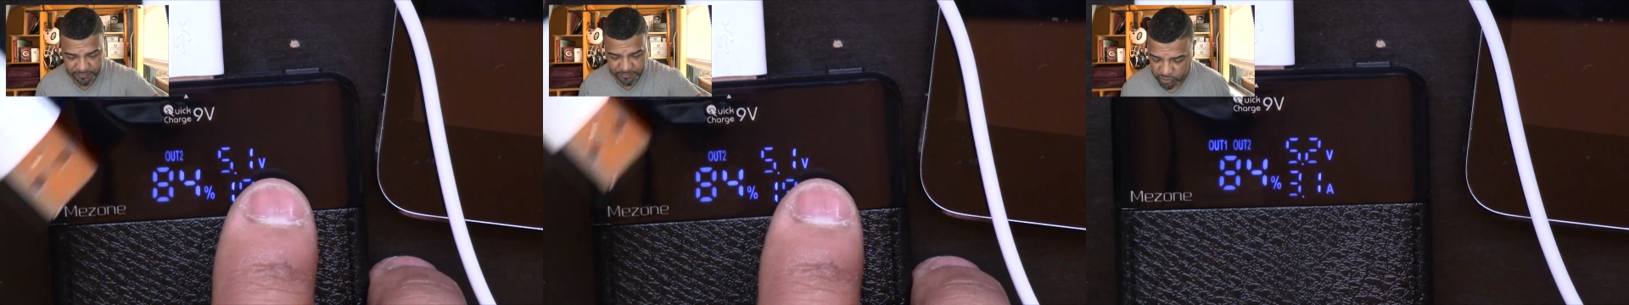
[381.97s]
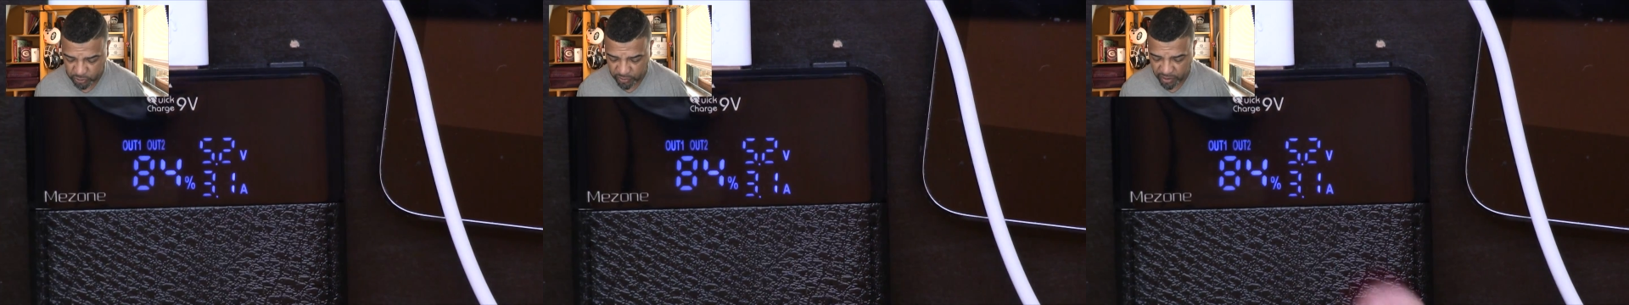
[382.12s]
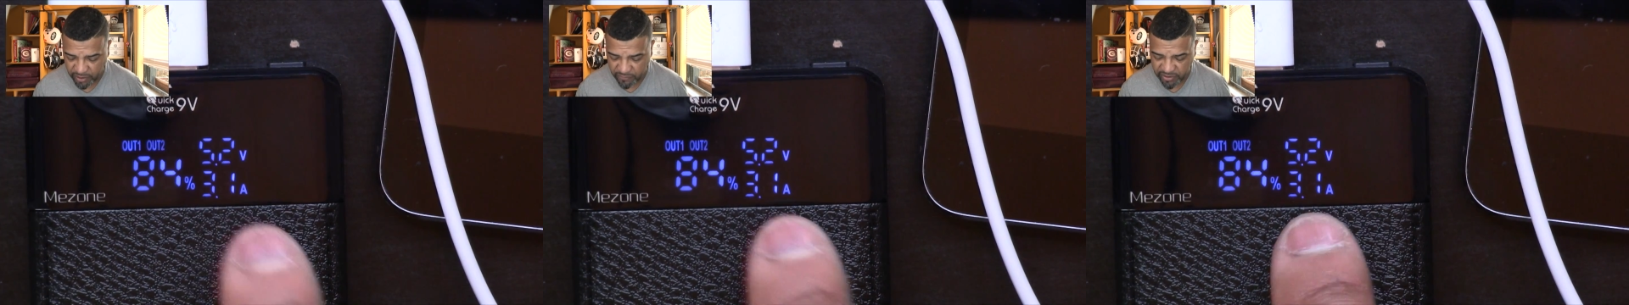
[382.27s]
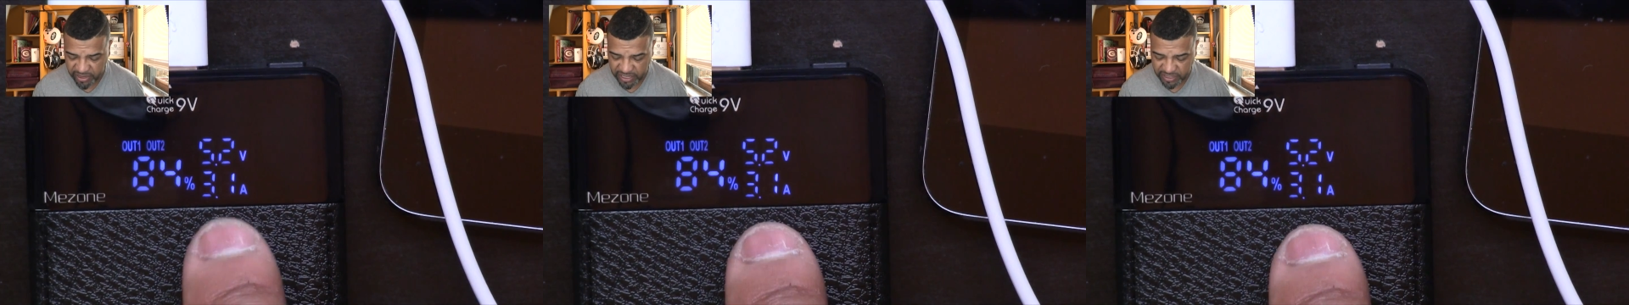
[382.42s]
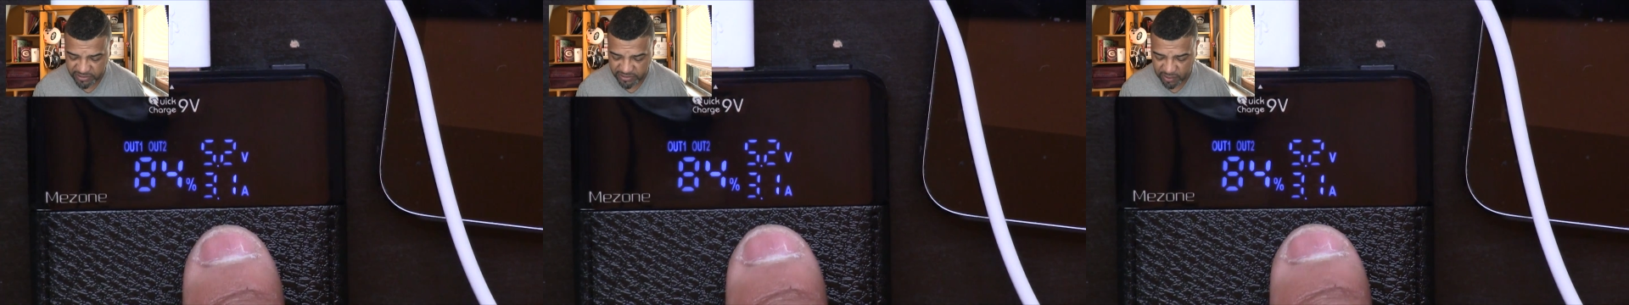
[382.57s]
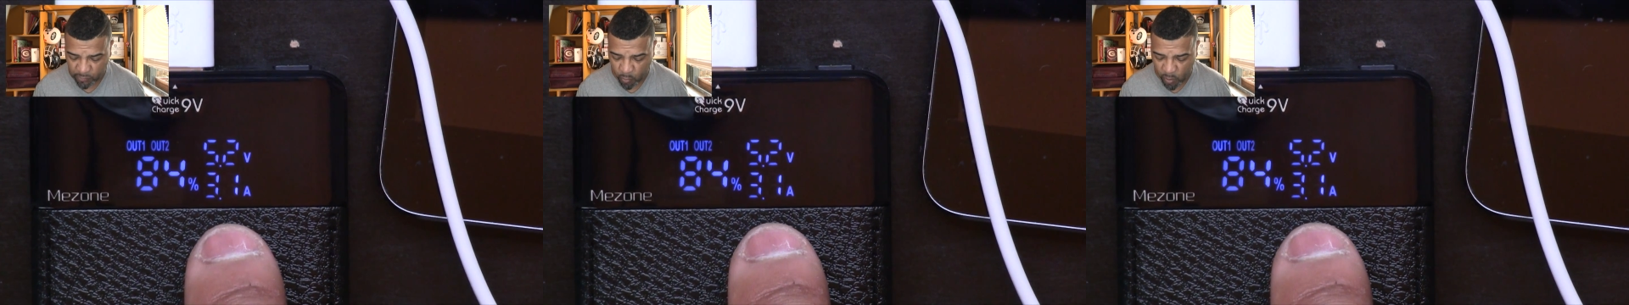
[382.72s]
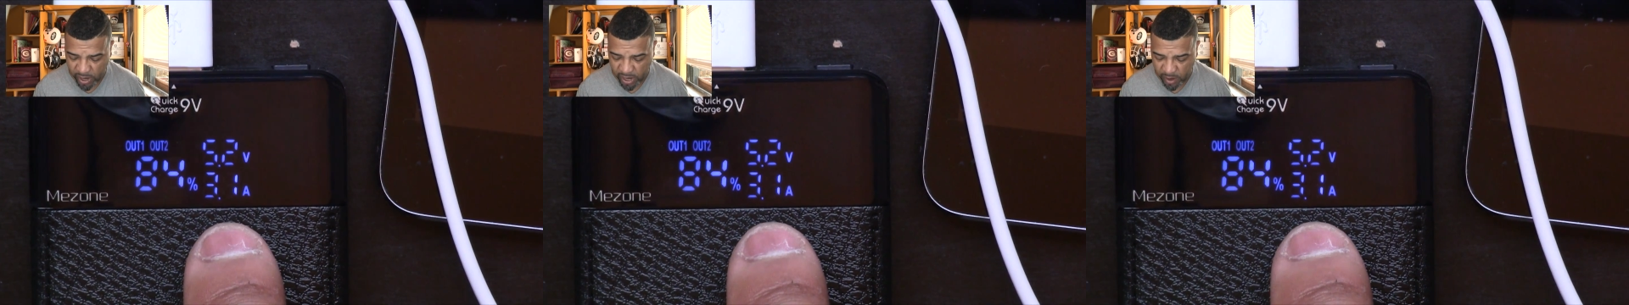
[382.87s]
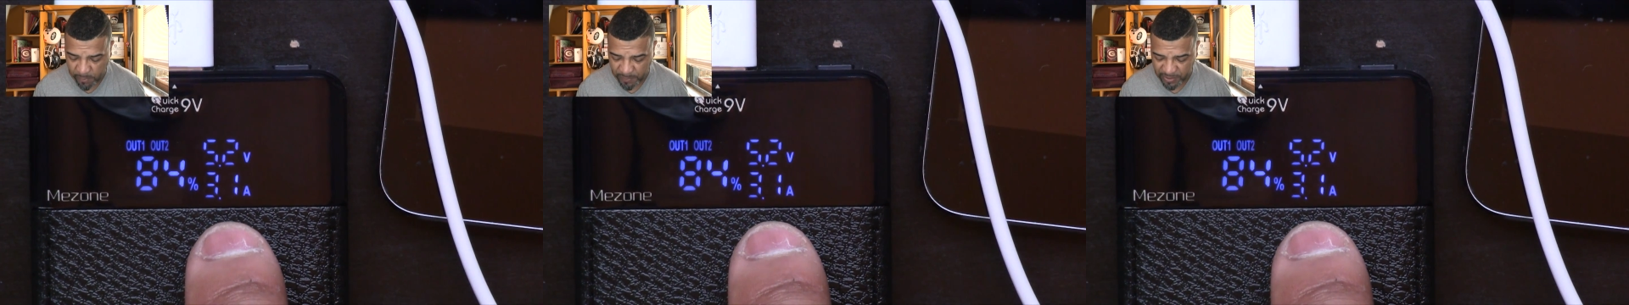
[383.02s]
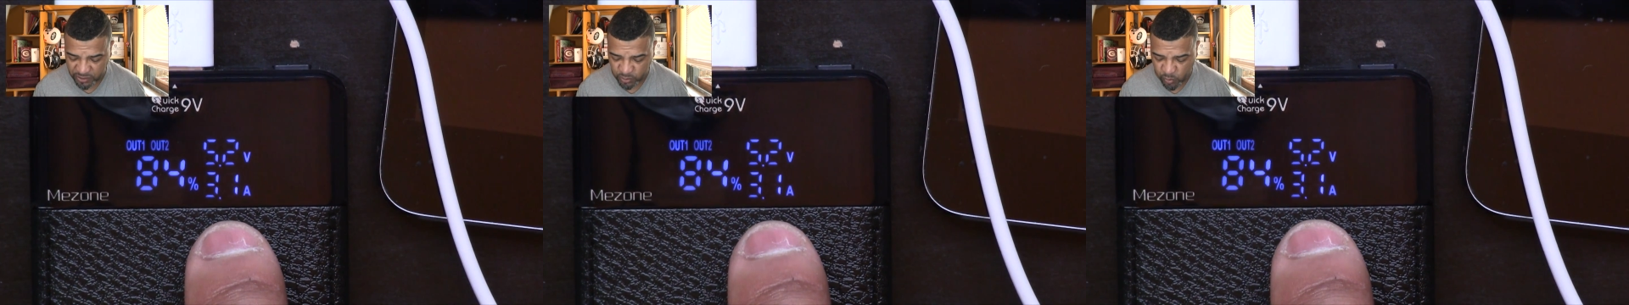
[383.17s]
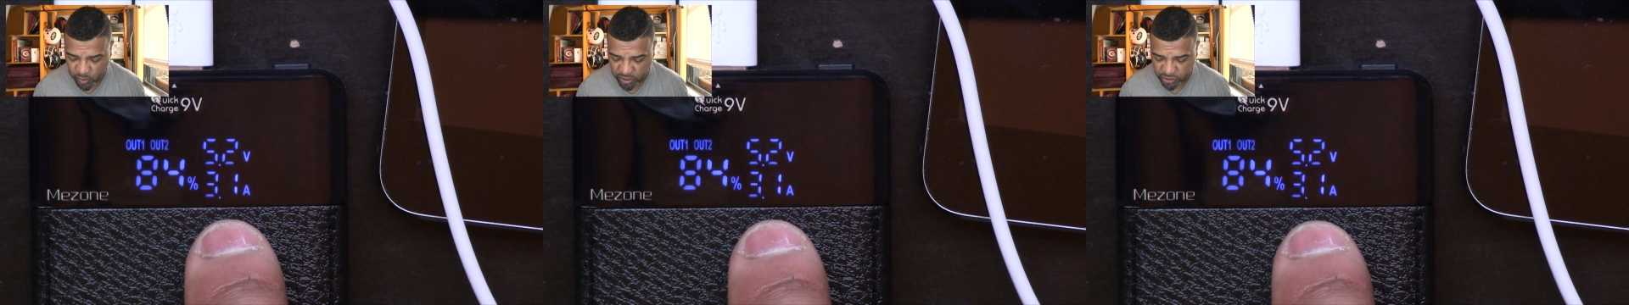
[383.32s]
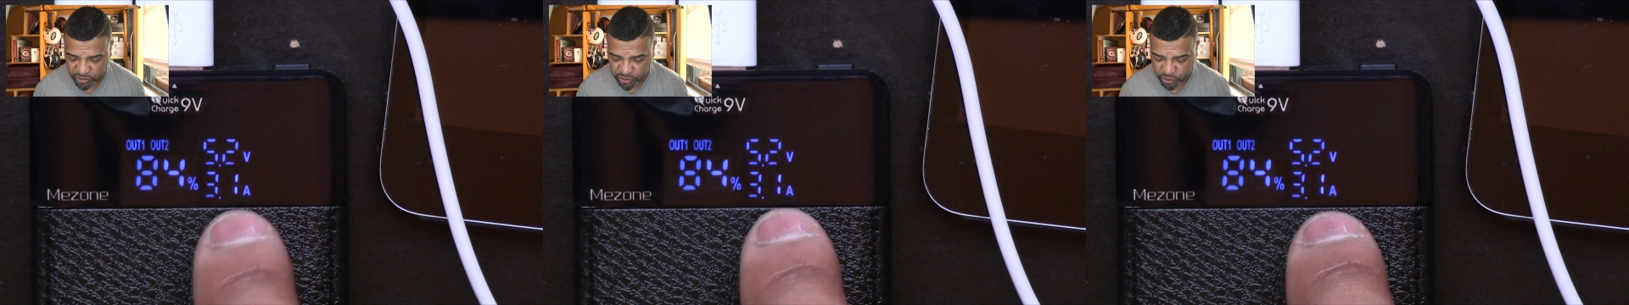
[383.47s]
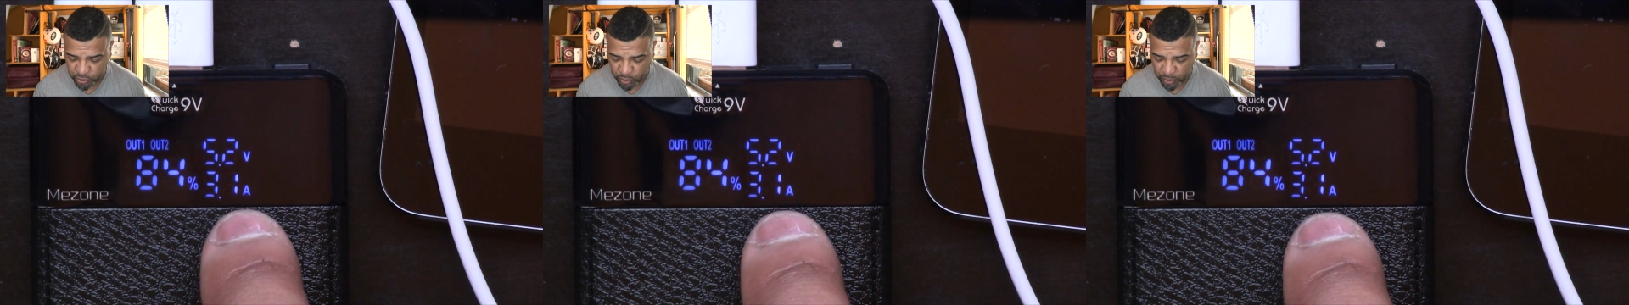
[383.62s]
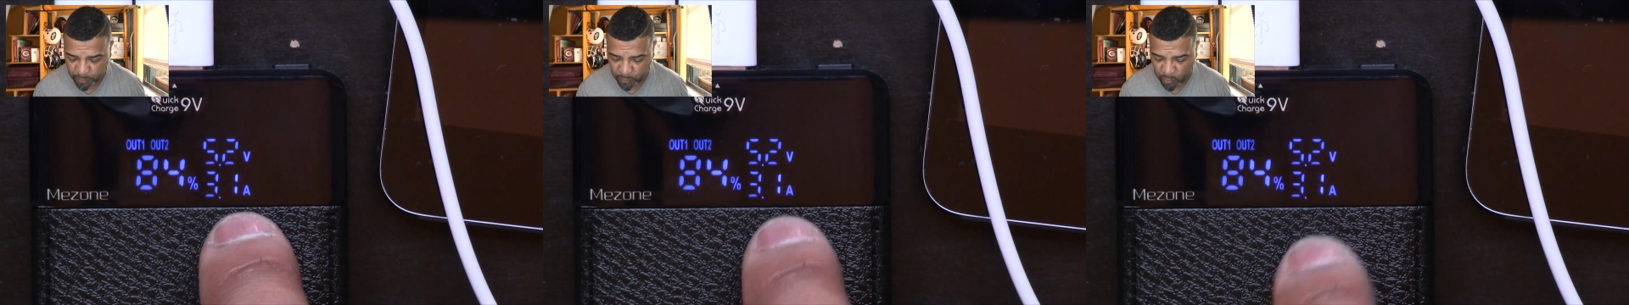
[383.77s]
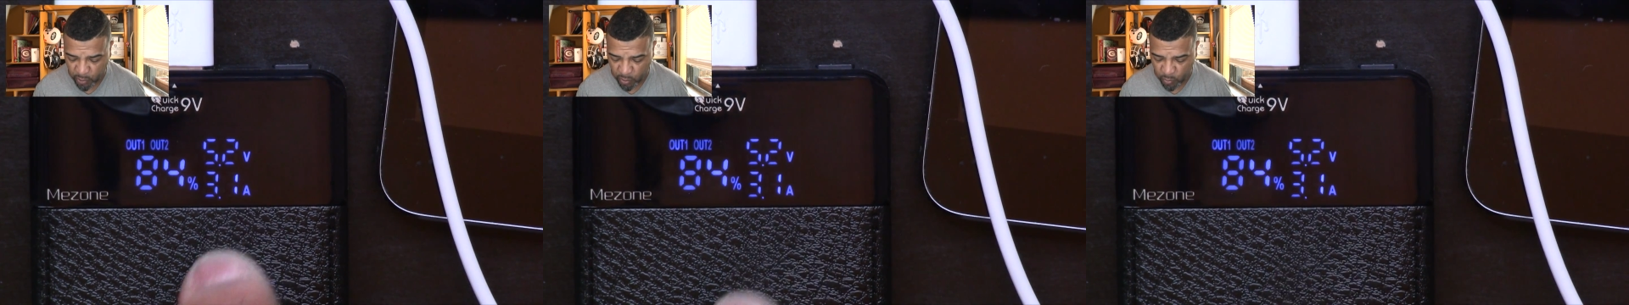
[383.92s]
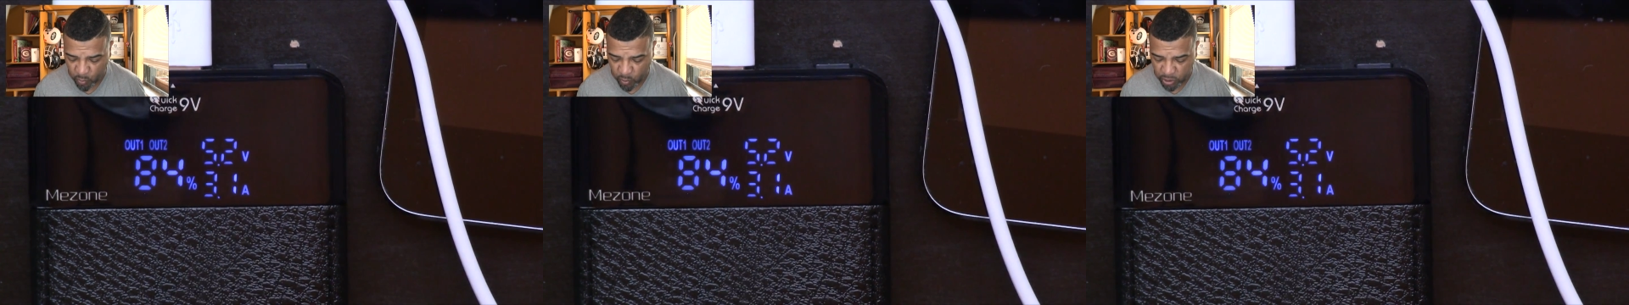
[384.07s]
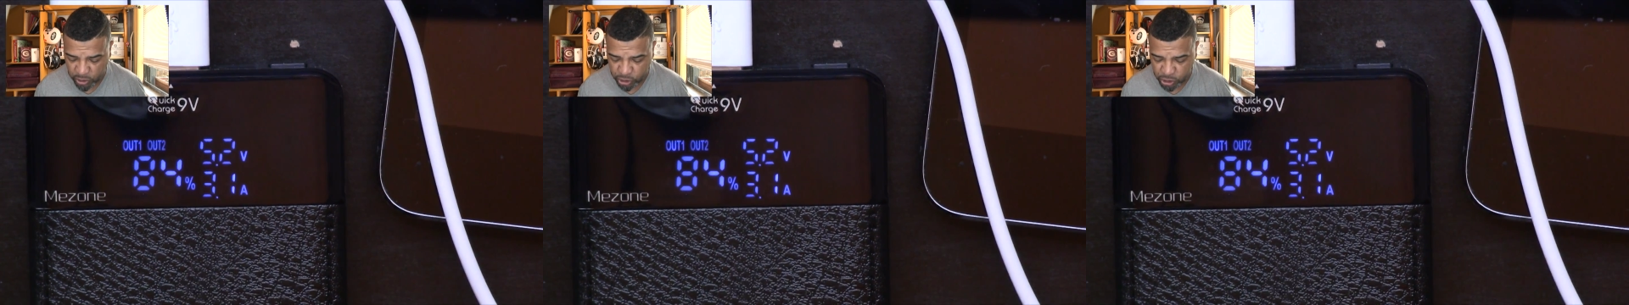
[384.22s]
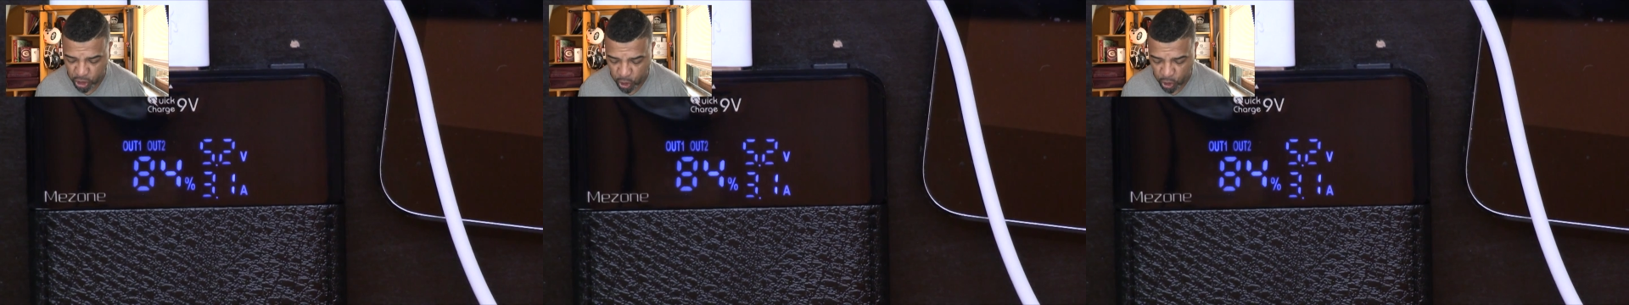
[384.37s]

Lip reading: So there it is. It went up as well. So it's 3.1.